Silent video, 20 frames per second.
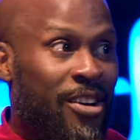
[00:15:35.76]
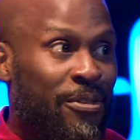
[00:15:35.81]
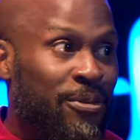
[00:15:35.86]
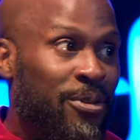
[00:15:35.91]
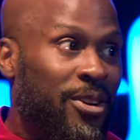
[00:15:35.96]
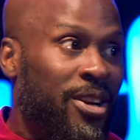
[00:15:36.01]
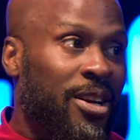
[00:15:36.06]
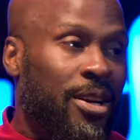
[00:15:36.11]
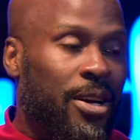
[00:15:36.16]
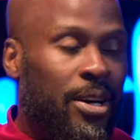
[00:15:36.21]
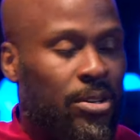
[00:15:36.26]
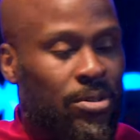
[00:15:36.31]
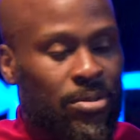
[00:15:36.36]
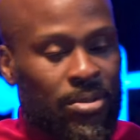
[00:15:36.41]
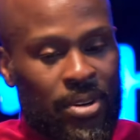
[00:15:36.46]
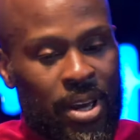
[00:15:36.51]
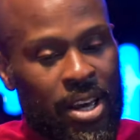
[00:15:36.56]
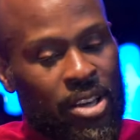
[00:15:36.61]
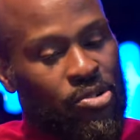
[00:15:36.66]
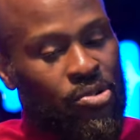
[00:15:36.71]
you're feeling it.
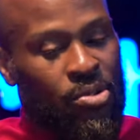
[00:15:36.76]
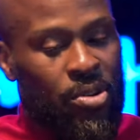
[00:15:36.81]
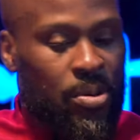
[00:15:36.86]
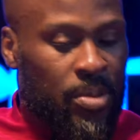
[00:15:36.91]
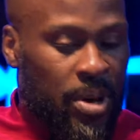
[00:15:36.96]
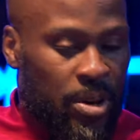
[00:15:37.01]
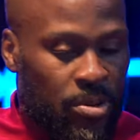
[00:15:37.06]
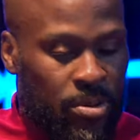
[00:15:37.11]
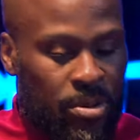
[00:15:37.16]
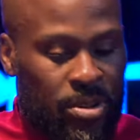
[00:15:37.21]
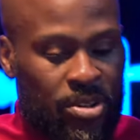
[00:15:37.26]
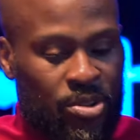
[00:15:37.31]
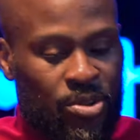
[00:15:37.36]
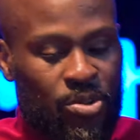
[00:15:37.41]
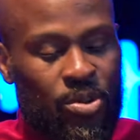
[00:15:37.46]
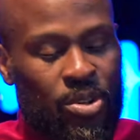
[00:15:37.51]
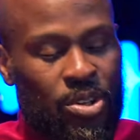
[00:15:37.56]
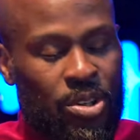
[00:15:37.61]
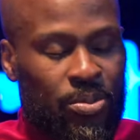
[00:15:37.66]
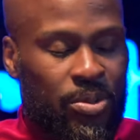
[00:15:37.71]
So I saw him, I noticed
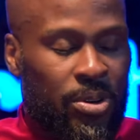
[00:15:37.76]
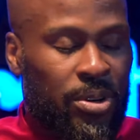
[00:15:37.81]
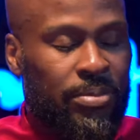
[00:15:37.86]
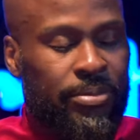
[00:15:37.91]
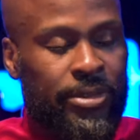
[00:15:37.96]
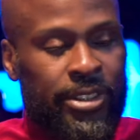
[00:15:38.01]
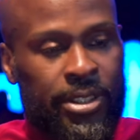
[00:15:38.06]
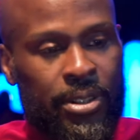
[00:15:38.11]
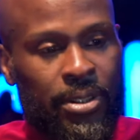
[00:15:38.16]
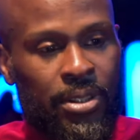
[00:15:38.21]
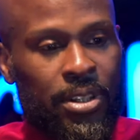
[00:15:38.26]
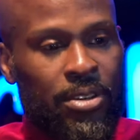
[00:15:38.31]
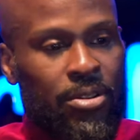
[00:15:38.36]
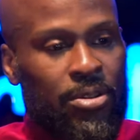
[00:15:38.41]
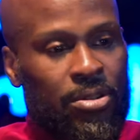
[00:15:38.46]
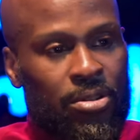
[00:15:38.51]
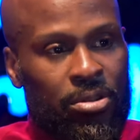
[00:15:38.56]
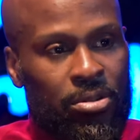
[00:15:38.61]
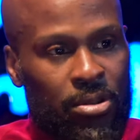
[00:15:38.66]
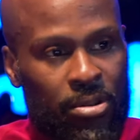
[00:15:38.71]
twitching, but he
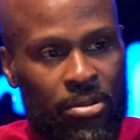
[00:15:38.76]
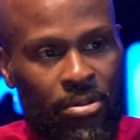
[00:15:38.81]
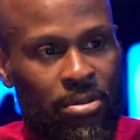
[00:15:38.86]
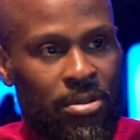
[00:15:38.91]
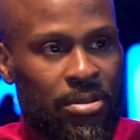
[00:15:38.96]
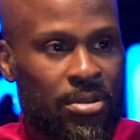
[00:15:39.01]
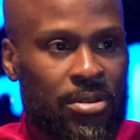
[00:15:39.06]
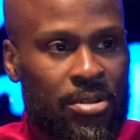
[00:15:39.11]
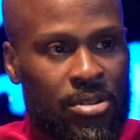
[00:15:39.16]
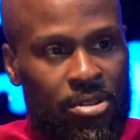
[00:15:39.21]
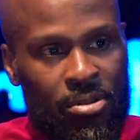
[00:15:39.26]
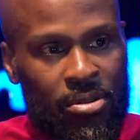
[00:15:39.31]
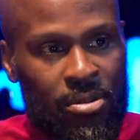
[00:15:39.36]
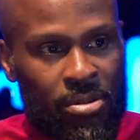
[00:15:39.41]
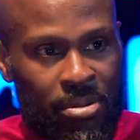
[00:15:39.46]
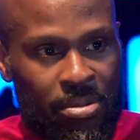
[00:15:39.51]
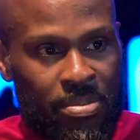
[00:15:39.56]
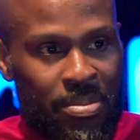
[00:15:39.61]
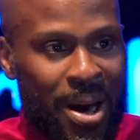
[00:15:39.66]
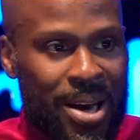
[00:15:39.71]
was
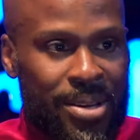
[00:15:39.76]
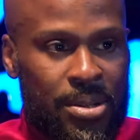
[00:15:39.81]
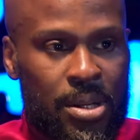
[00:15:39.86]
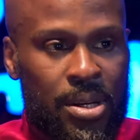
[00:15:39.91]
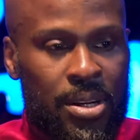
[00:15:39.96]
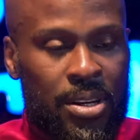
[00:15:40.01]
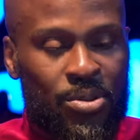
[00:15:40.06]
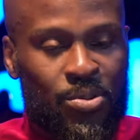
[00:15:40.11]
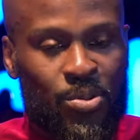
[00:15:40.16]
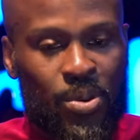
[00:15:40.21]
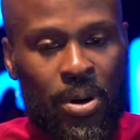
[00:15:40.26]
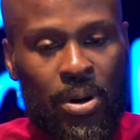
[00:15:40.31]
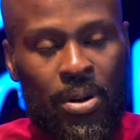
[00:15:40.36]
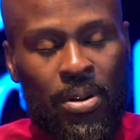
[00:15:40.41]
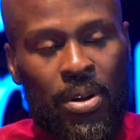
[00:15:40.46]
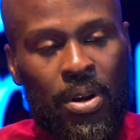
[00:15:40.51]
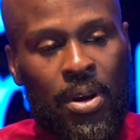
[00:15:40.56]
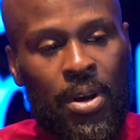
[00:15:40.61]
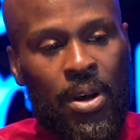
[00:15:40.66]
still masking it well.